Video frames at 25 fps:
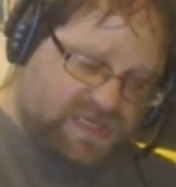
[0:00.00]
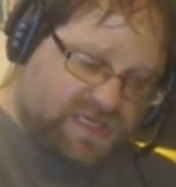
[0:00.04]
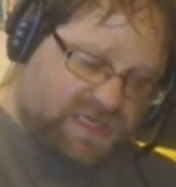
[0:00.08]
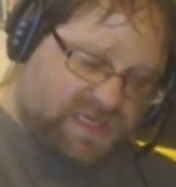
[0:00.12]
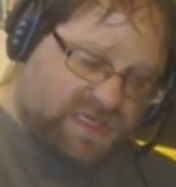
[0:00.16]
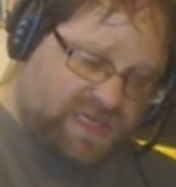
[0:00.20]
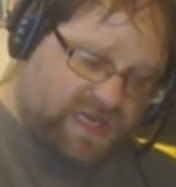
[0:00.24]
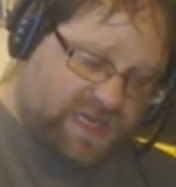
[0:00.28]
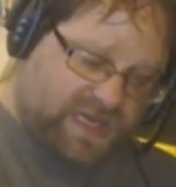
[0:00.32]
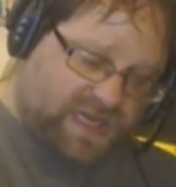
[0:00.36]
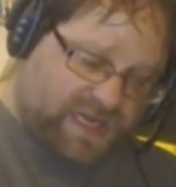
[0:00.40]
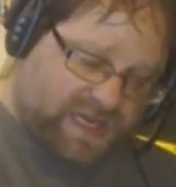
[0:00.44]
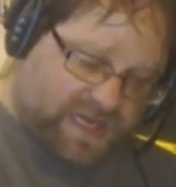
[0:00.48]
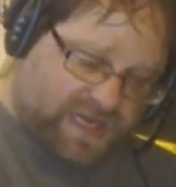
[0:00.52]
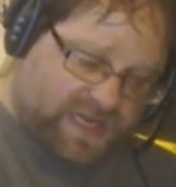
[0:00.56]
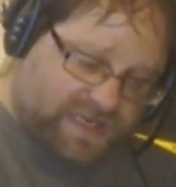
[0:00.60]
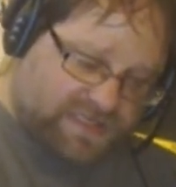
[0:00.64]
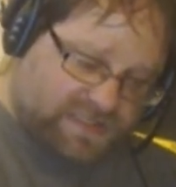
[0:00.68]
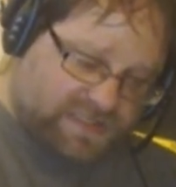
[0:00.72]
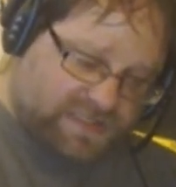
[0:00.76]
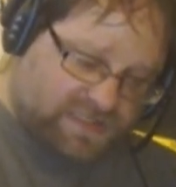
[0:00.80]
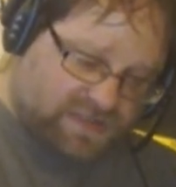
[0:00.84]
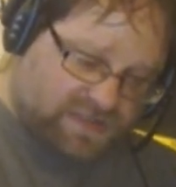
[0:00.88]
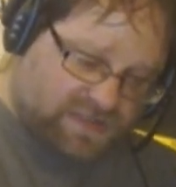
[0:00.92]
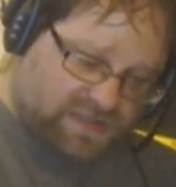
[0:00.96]

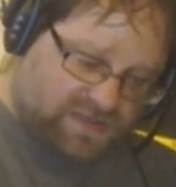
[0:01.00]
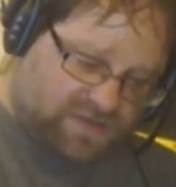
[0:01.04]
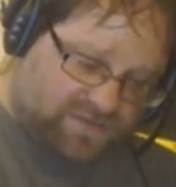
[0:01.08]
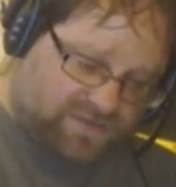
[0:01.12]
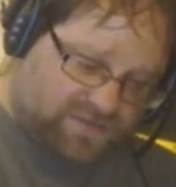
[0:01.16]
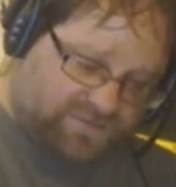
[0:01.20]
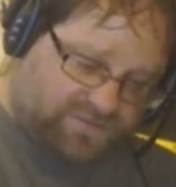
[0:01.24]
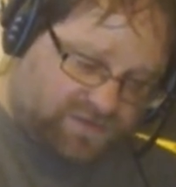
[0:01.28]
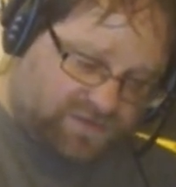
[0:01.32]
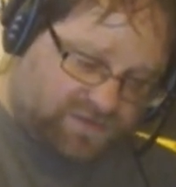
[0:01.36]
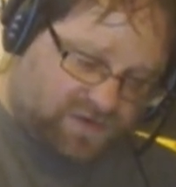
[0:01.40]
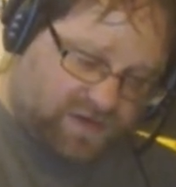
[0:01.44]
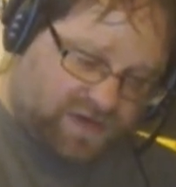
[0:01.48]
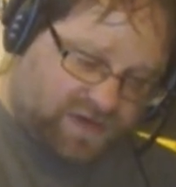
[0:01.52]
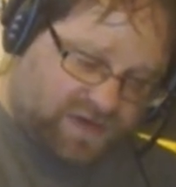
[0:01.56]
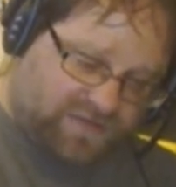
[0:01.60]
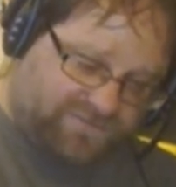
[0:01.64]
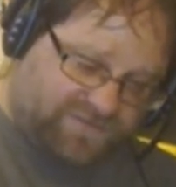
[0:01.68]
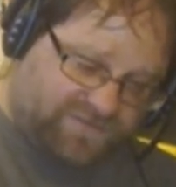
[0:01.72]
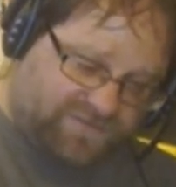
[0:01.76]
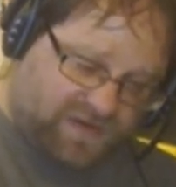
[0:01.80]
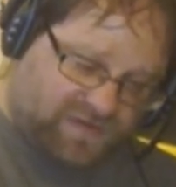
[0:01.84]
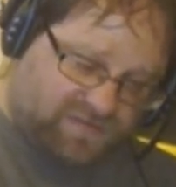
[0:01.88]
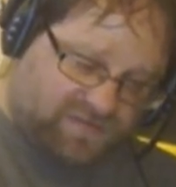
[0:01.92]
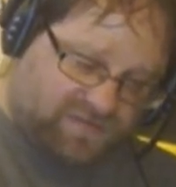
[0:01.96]
and Florida
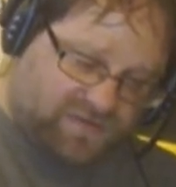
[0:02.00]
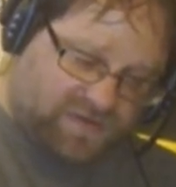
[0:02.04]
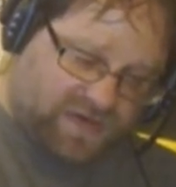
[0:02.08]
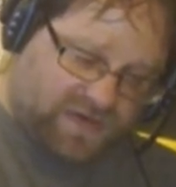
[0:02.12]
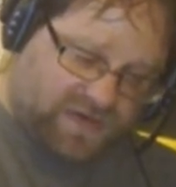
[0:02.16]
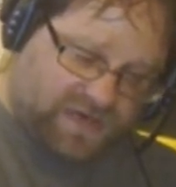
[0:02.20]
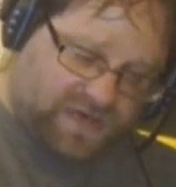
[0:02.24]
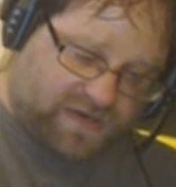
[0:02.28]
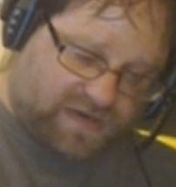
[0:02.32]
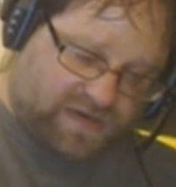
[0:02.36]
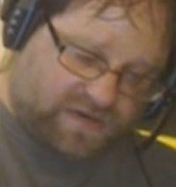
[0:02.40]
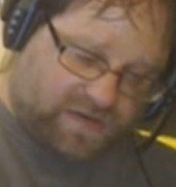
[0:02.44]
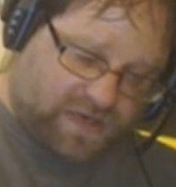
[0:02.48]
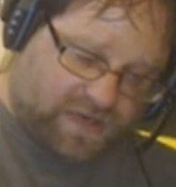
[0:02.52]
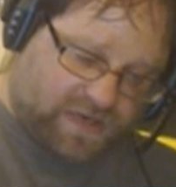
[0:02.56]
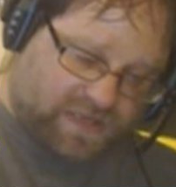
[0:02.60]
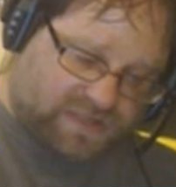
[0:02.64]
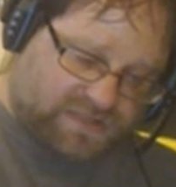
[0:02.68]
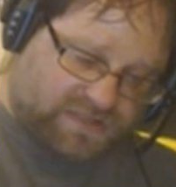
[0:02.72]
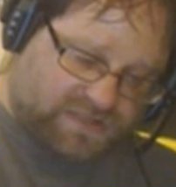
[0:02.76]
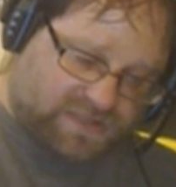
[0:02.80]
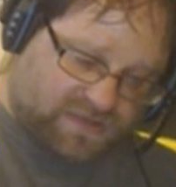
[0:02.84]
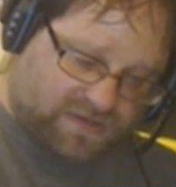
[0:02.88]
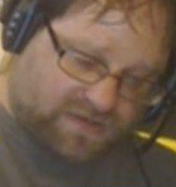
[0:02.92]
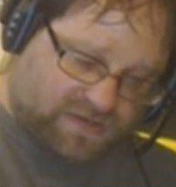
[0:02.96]
Film Critics
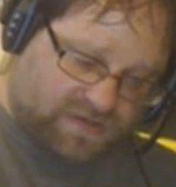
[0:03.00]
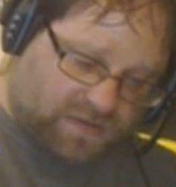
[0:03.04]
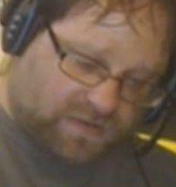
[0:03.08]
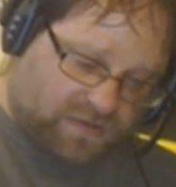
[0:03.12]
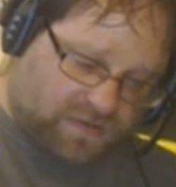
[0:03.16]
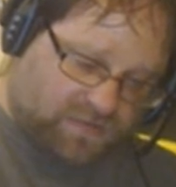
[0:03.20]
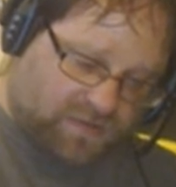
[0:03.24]
Circle